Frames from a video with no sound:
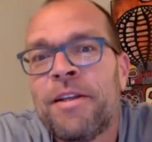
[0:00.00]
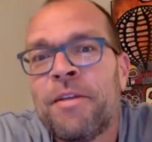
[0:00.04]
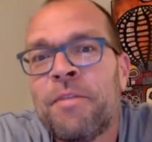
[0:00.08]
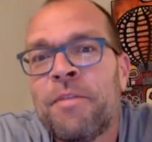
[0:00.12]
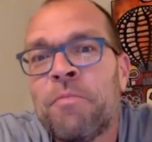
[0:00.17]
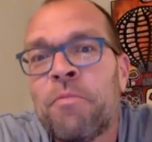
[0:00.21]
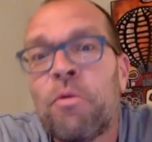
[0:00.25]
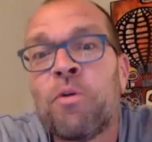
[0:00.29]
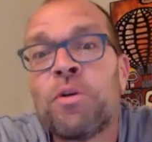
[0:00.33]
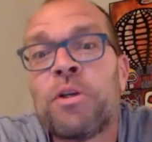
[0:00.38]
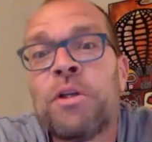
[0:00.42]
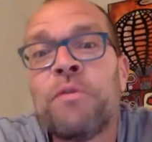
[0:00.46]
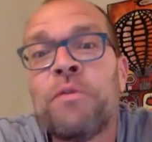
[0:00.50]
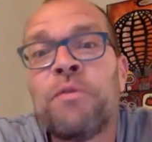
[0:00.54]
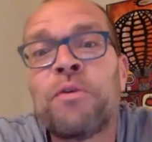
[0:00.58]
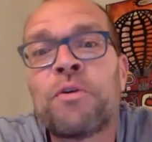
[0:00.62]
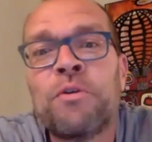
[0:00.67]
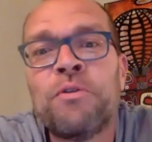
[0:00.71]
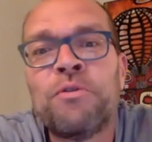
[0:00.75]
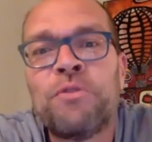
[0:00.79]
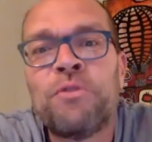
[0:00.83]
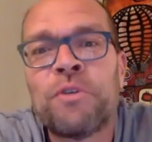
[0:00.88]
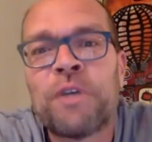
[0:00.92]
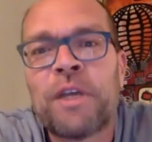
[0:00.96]
more
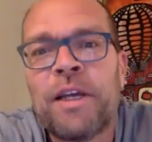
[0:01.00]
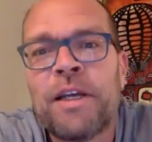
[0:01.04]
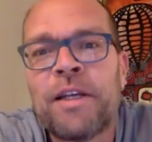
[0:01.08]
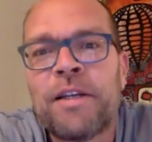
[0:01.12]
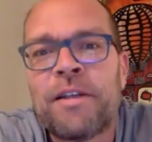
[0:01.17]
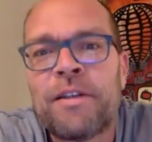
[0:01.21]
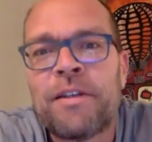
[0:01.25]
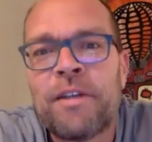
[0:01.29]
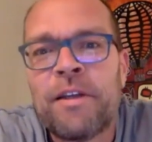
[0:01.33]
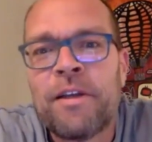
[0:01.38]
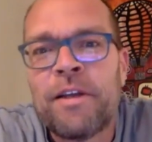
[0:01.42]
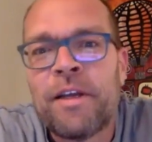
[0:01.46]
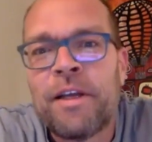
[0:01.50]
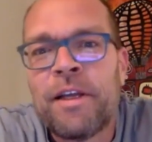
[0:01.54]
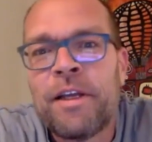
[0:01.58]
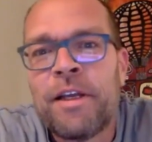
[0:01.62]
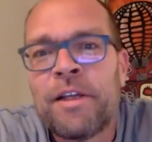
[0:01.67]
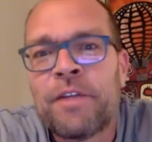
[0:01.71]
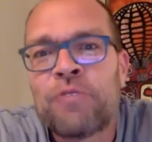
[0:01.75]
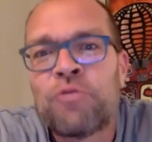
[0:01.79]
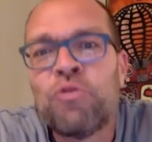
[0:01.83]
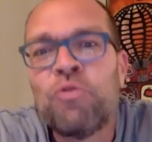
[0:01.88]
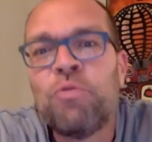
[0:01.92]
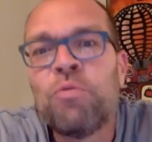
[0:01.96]
difficult to get in a
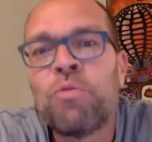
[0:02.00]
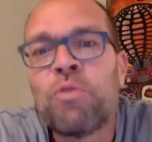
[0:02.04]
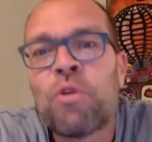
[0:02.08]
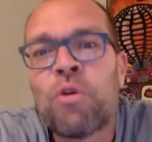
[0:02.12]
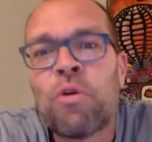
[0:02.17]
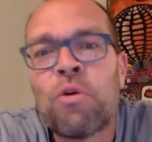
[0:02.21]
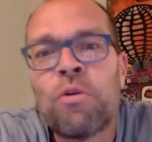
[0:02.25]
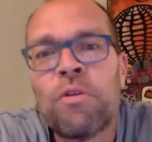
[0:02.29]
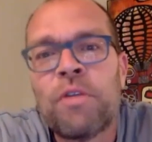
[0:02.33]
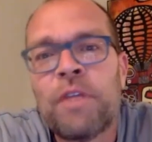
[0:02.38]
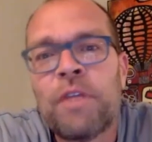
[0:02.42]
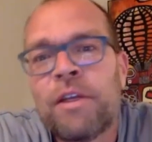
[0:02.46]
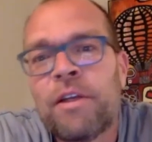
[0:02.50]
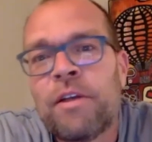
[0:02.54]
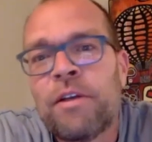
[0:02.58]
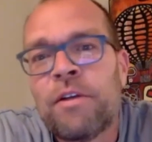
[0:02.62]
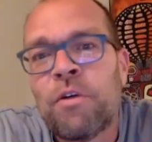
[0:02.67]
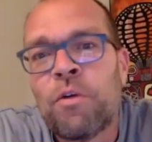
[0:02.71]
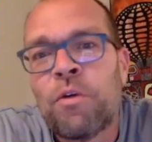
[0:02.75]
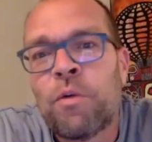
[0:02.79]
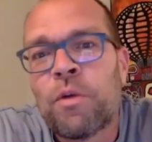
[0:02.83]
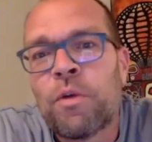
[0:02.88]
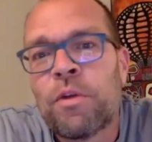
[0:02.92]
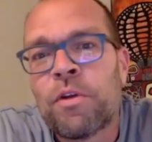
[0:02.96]
Zoom call than
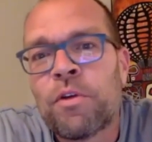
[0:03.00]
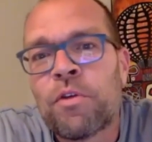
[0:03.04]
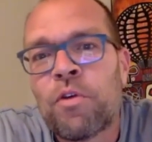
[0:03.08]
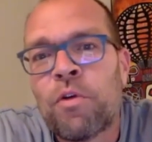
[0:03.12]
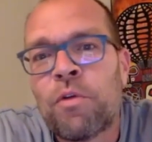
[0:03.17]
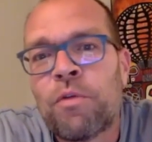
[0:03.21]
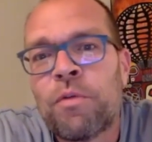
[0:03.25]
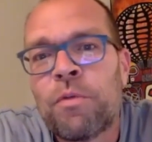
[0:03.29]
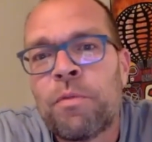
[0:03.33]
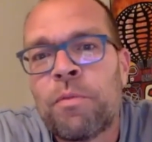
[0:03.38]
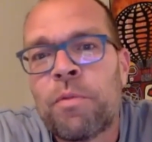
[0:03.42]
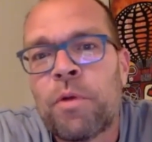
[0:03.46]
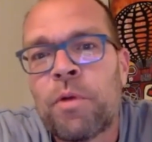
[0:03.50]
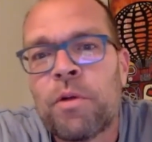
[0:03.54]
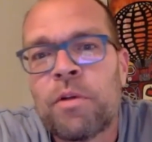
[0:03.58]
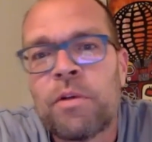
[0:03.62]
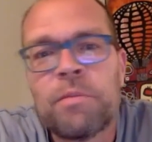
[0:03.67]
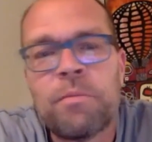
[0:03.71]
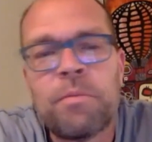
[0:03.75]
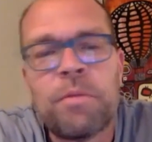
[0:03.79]
over the coffee pot.